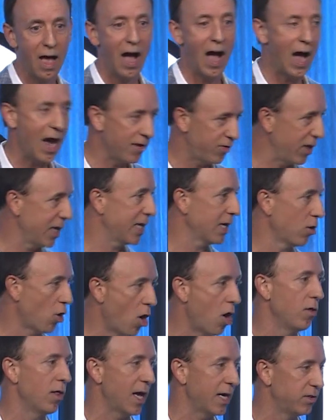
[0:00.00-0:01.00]
I think it
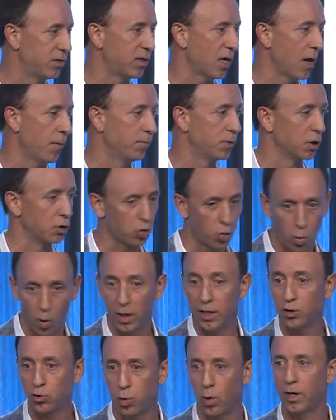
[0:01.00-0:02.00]
all adds up to
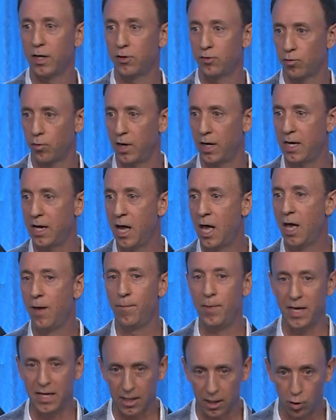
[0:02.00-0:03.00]
2023
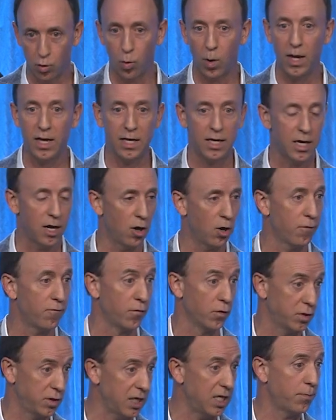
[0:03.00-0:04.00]
being a great year
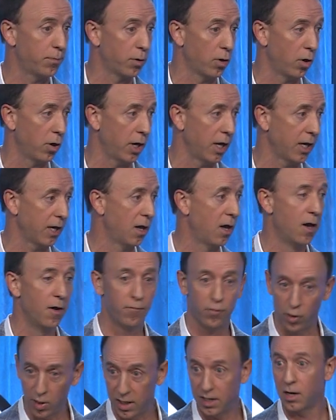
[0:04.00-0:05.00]
for deep learning,
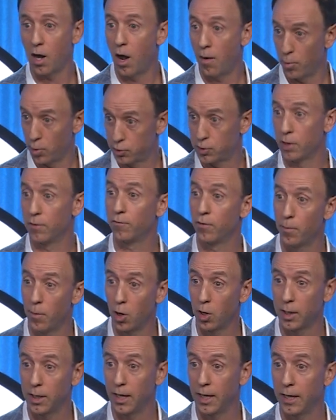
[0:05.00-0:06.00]
for e-commerce, and for
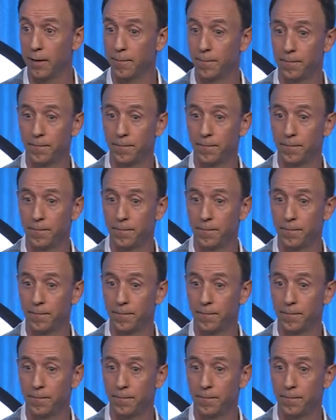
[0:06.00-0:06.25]
marketing.